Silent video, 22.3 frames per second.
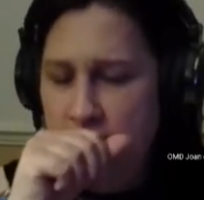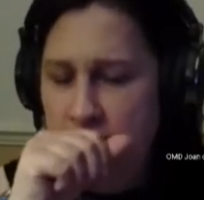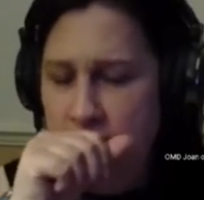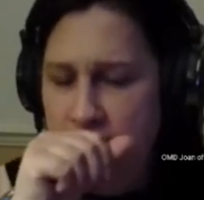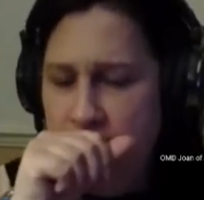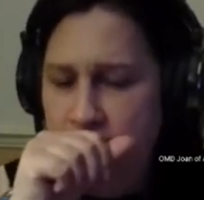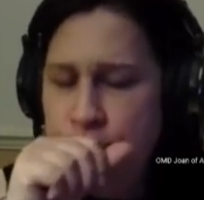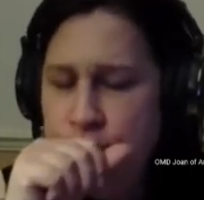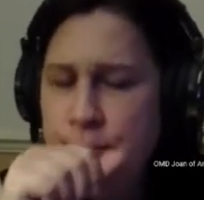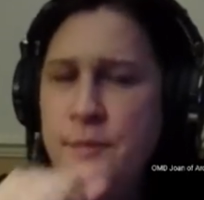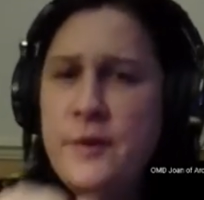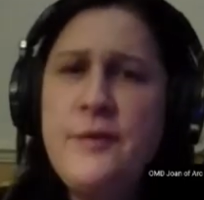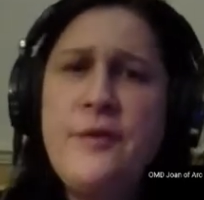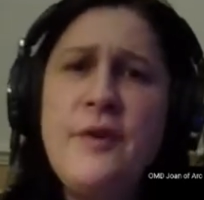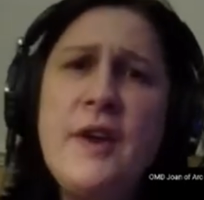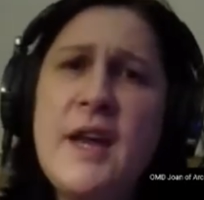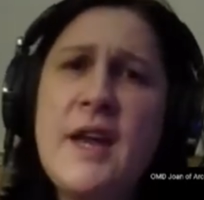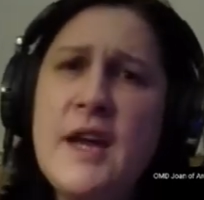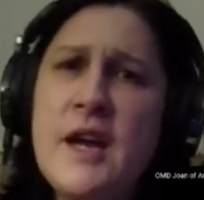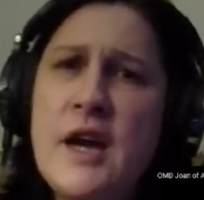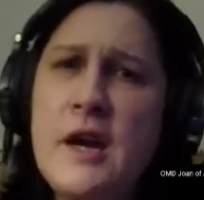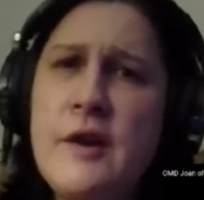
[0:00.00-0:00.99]
you feel
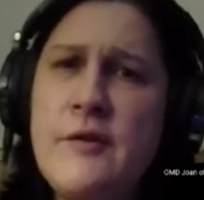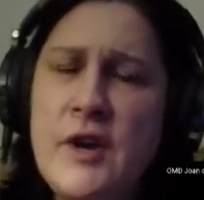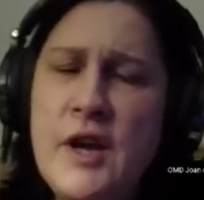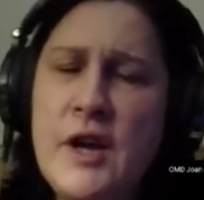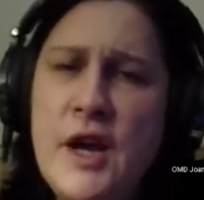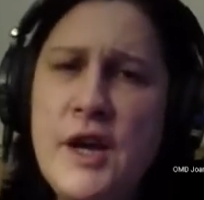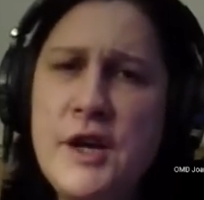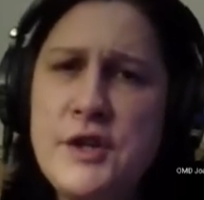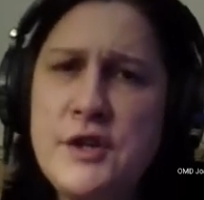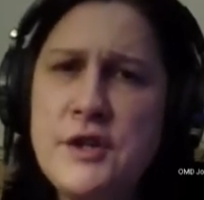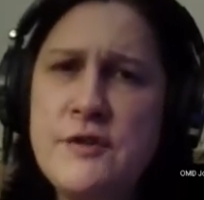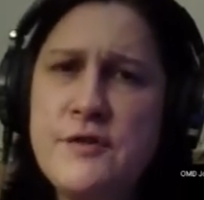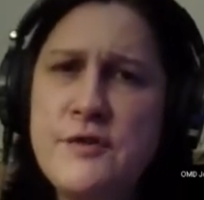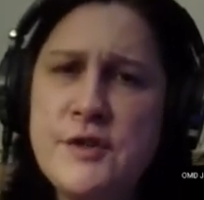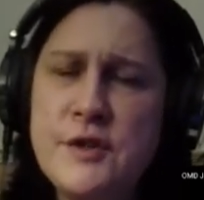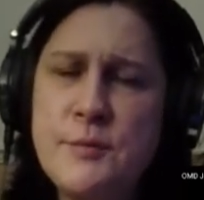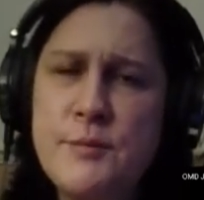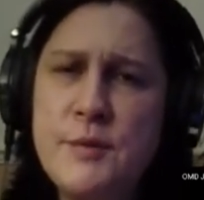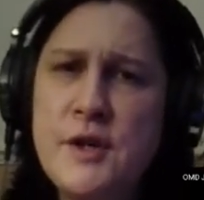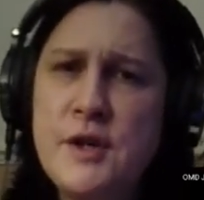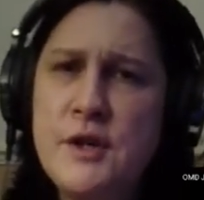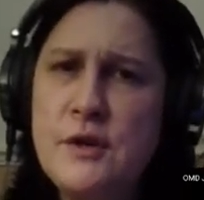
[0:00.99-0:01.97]
that kind of elation of
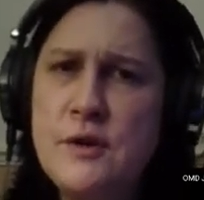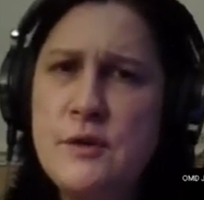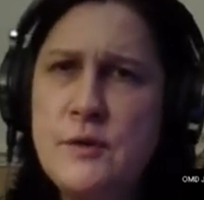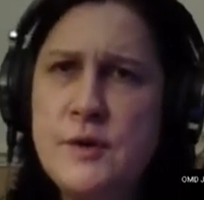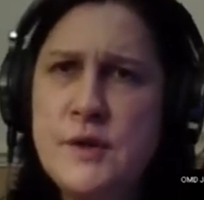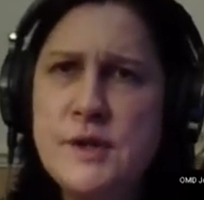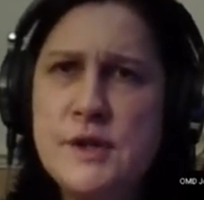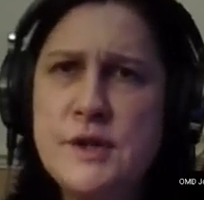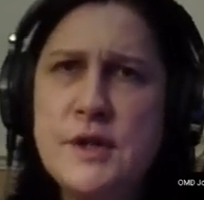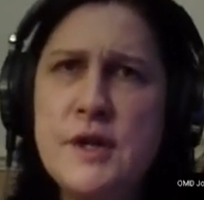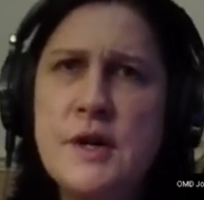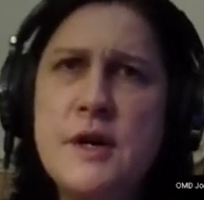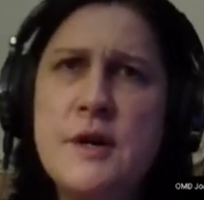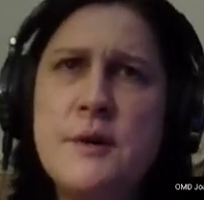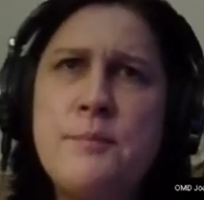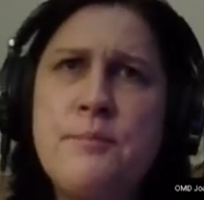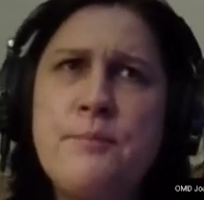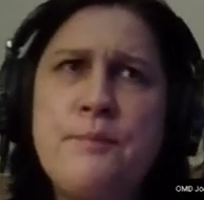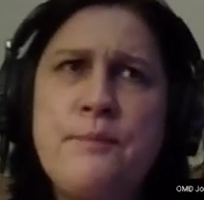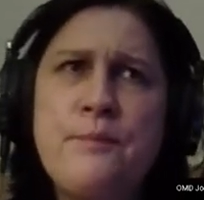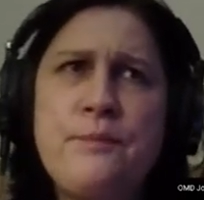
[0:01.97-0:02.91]
somebody who is um,